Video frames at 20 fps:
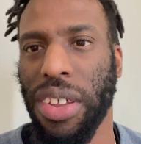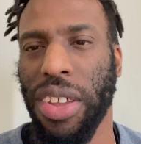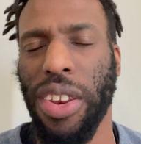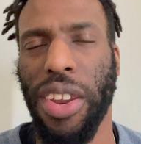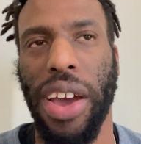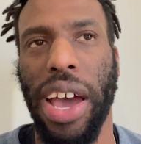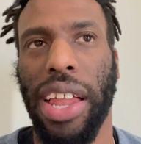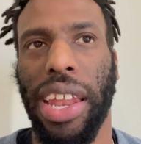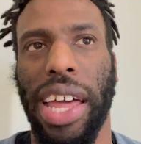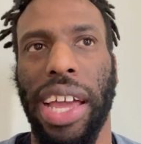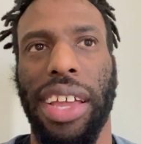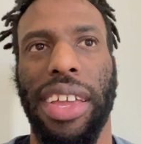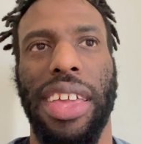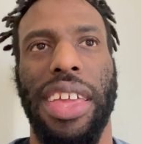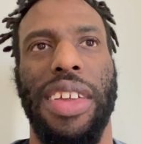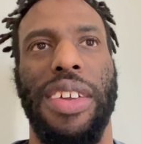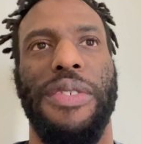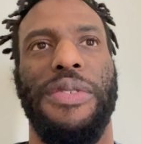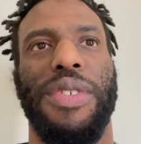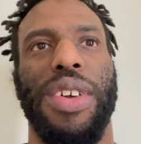You know how, like,
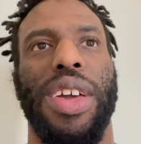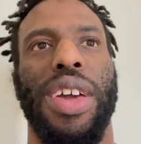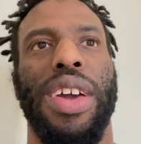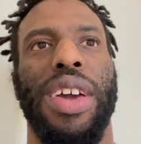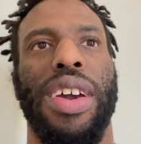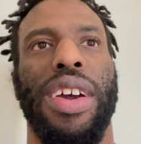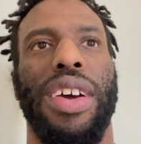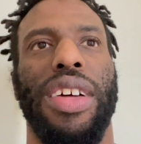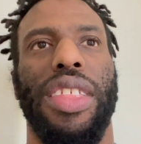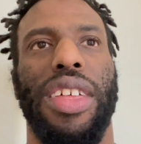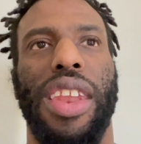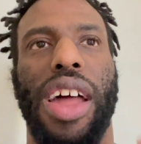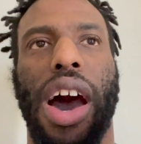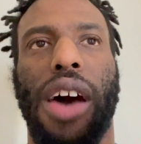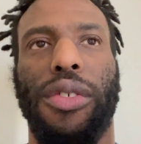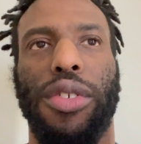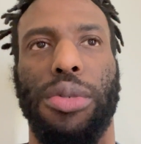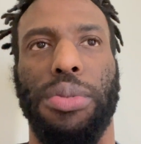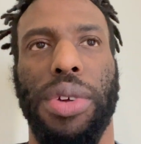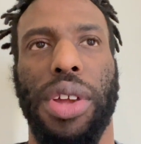if the
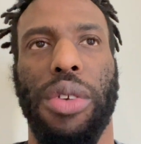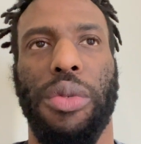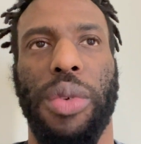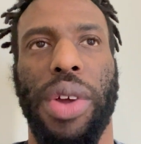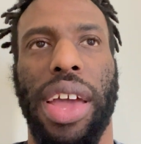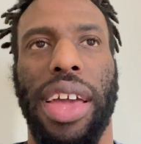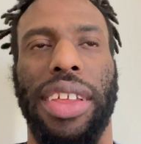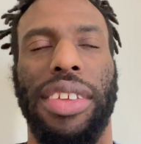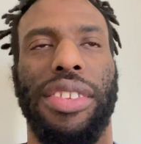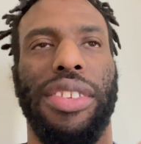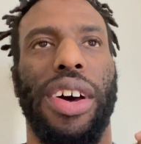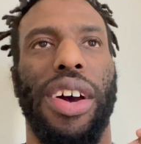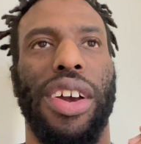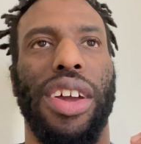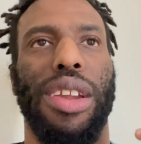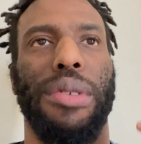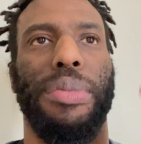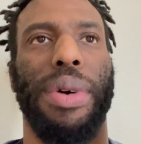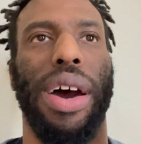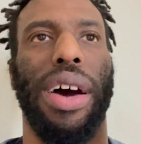novel is being read, it's
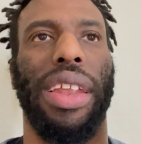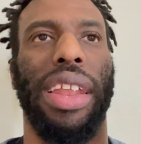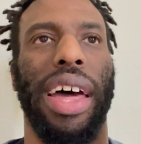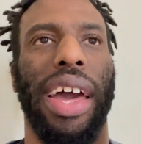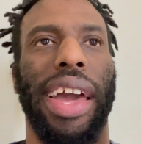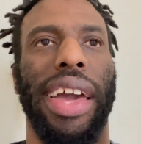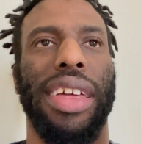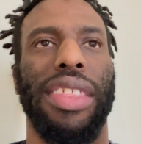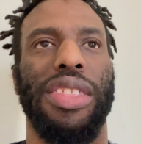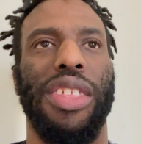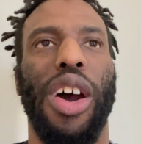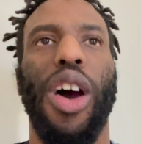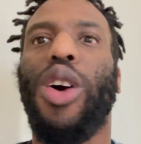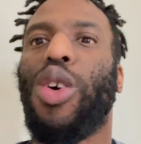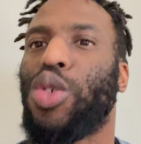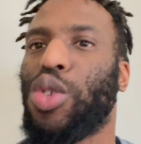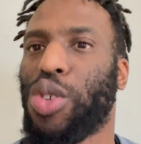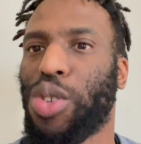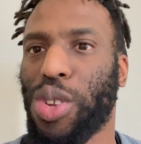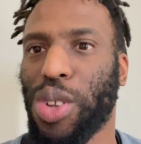talking about, like, the
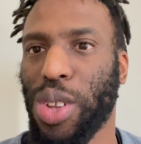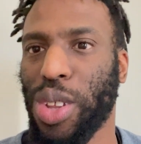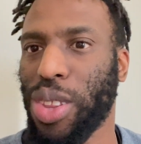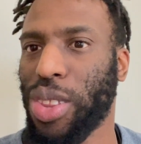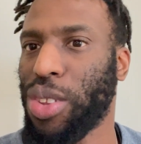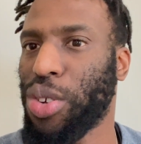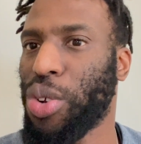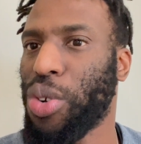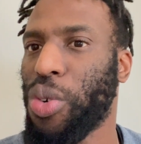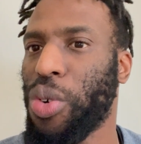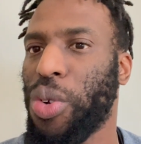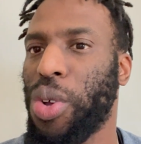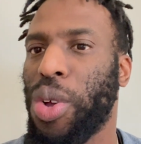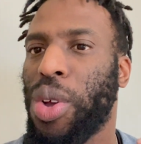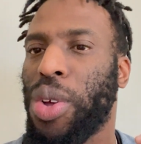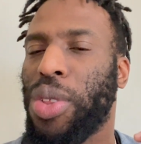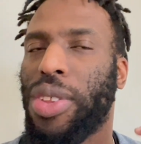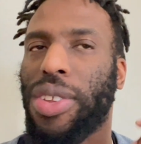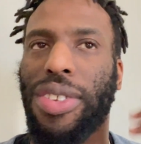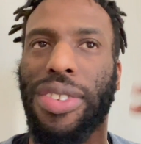ocean, the
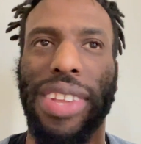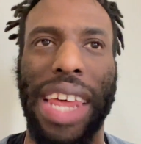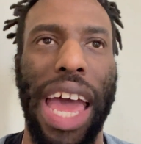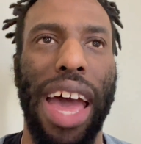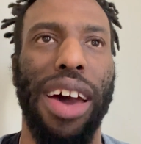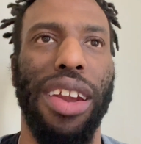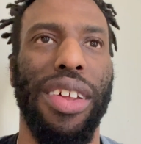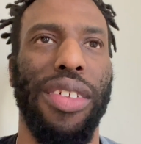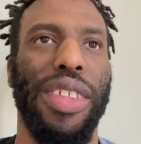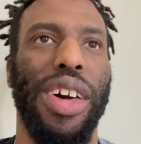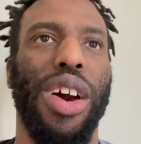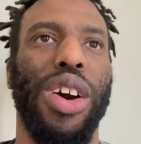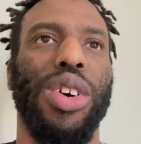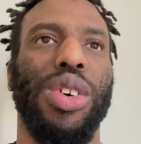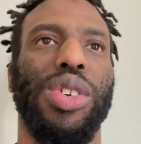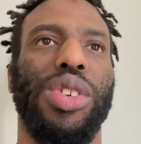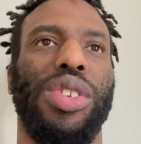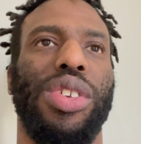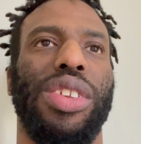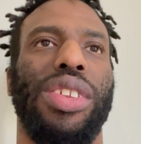sound of the
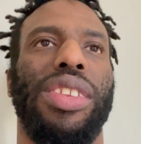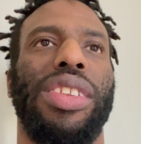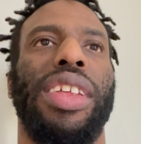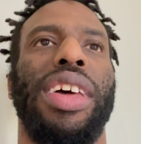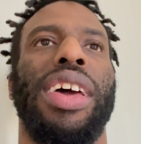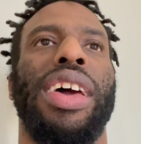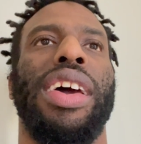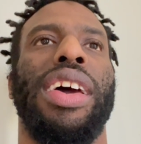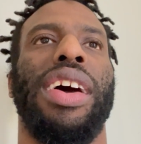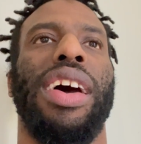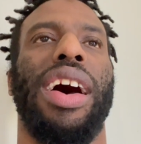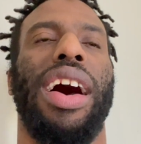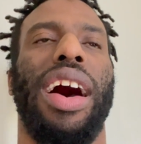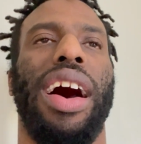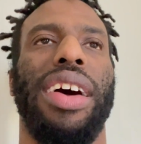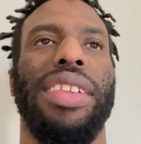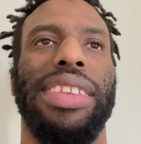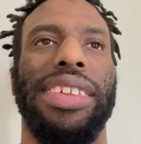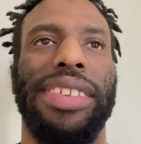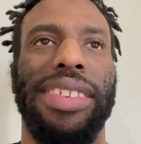ocean,
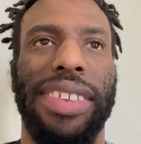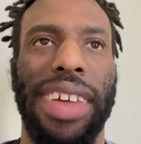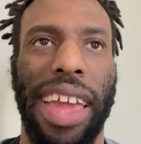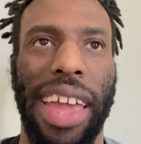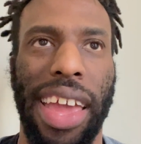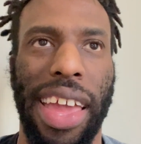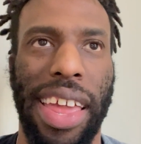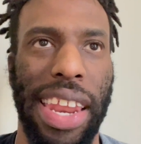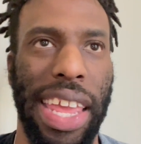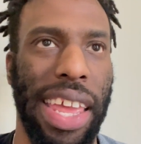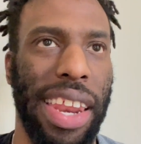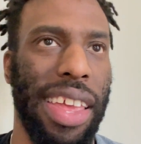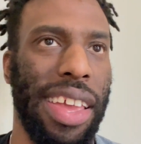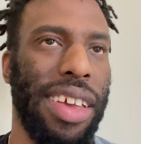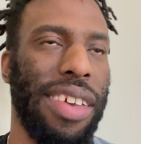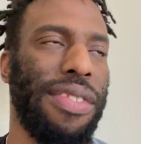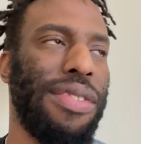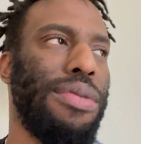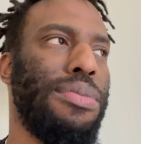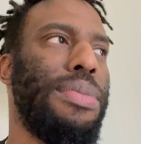the sand hitting
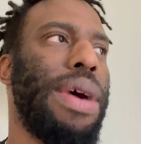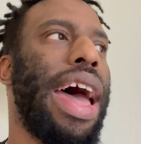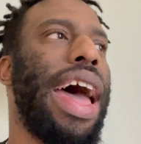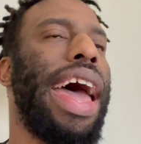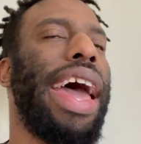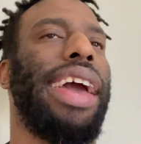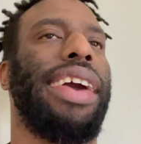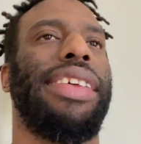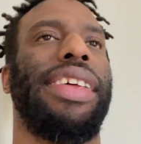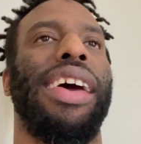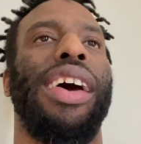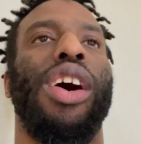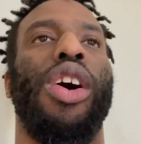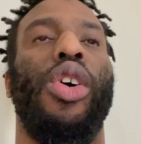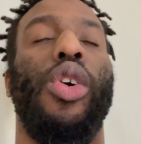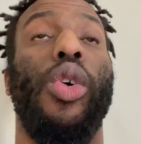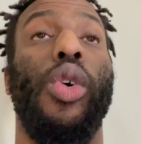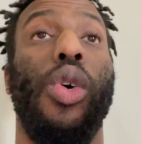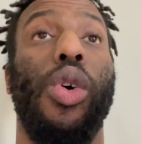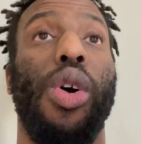of the back,
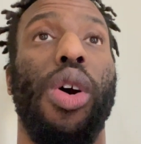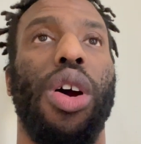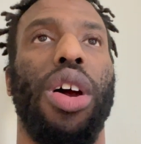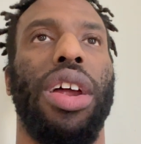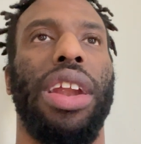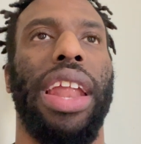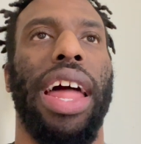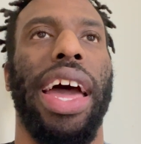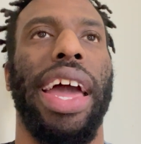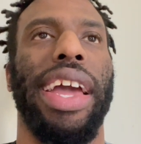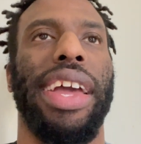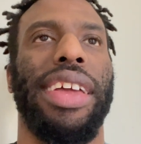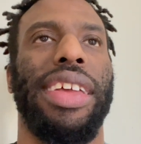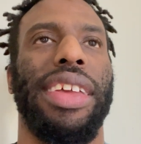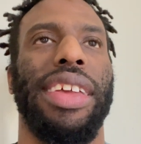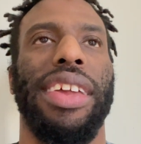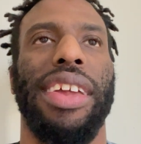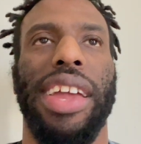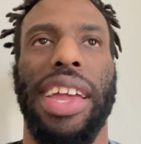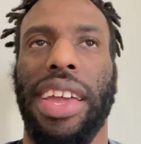or like
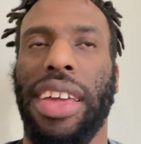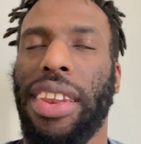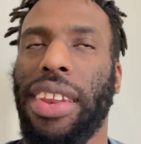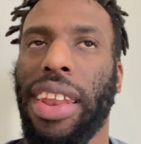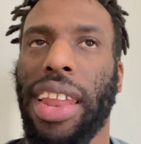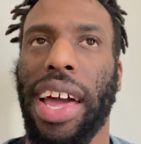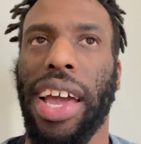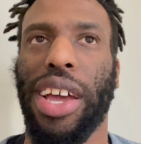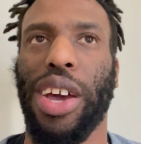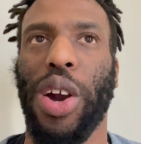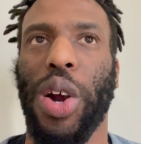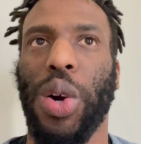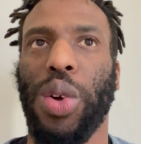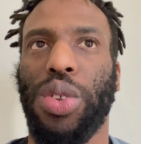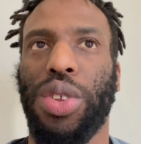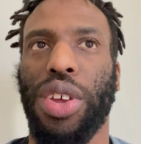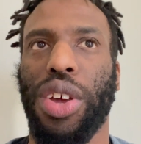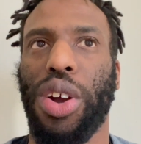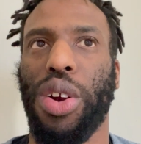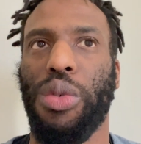in like a
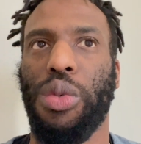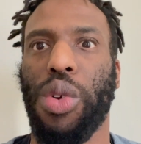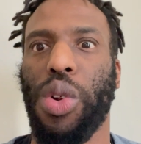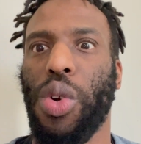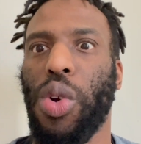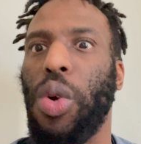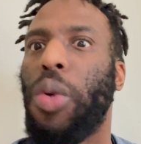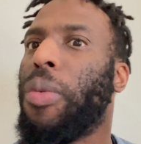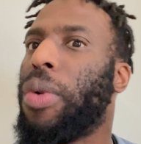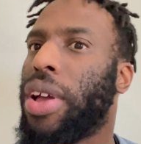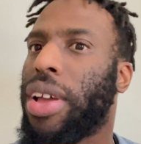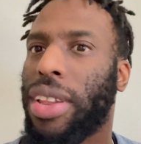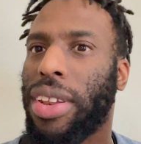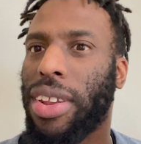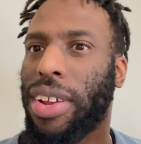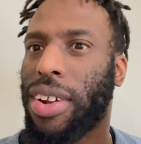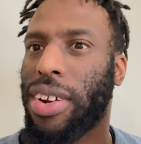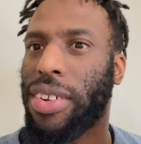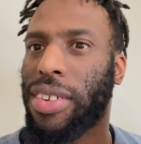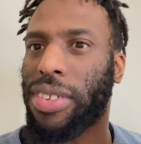hotel room and
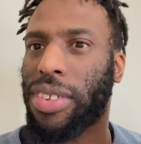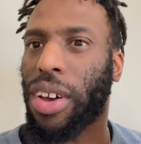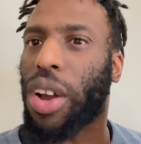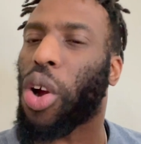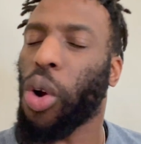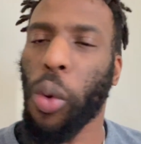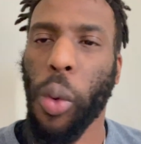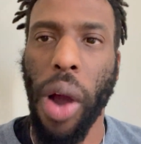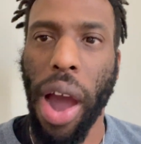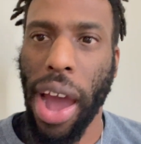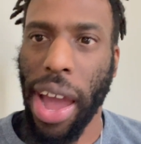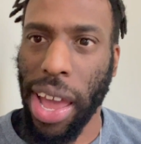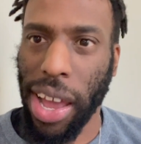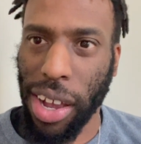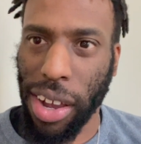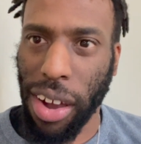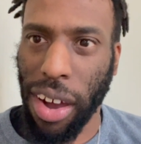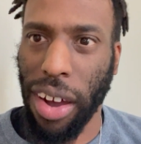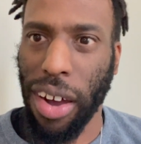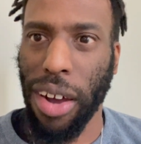there's a quiet
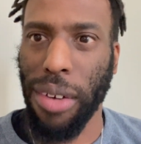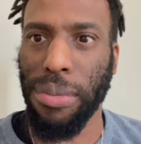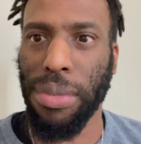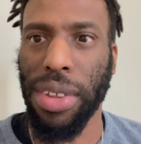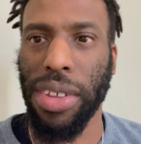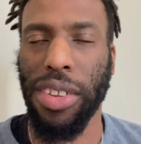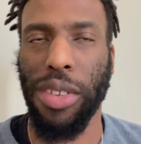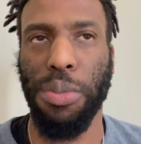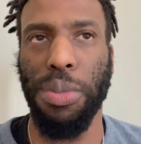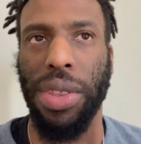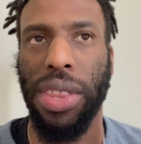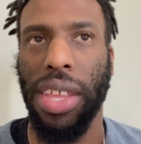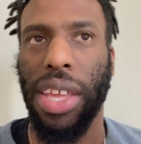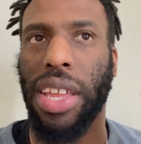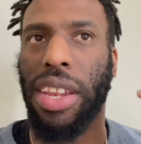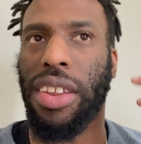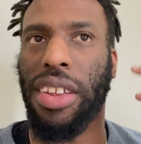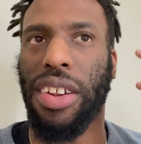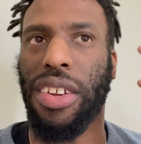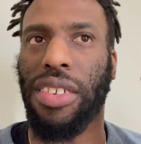calmness, but
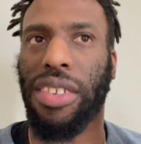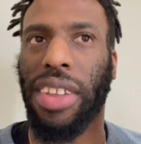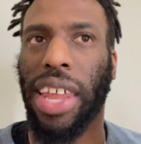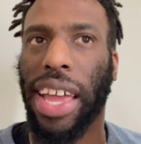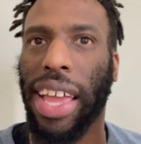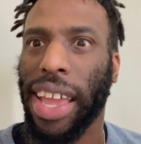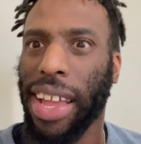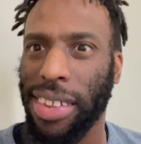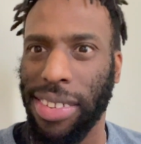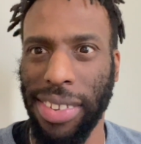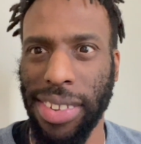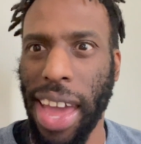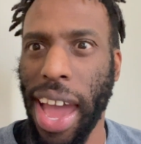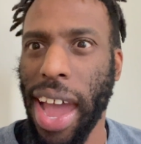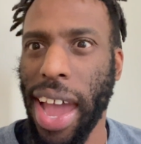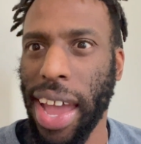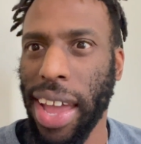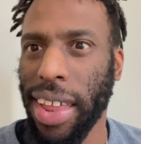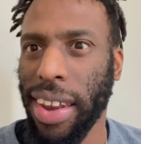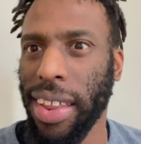then there's like
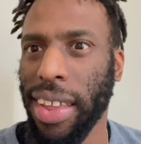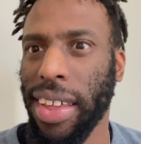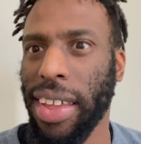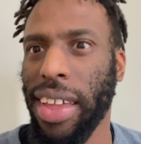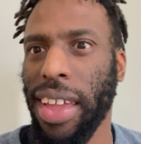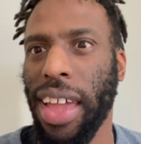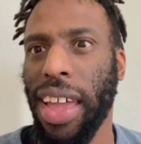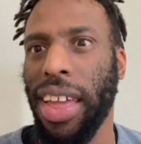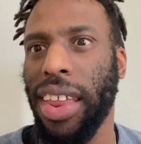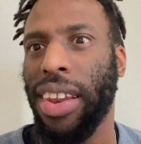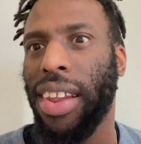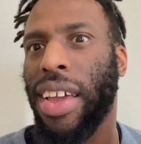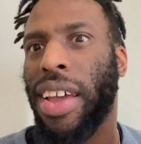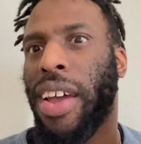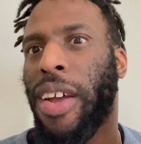anxiety and